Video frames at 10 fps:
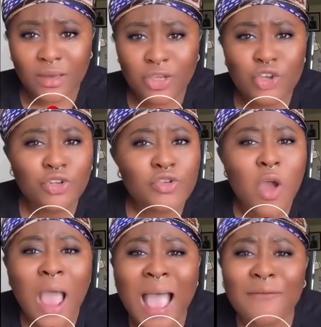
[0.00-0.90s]
You do
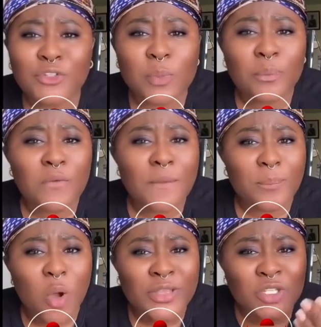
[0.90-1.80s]
not have to prove a
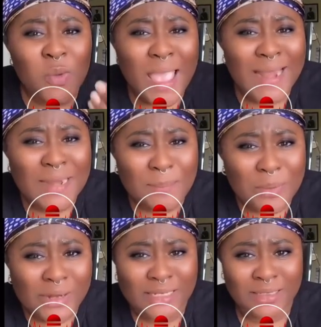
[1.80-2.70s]
point to
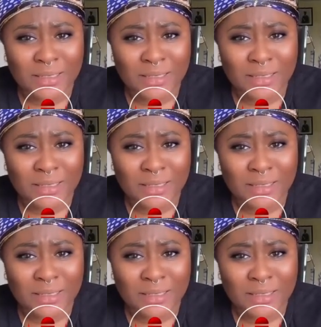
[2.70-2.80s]
anybody.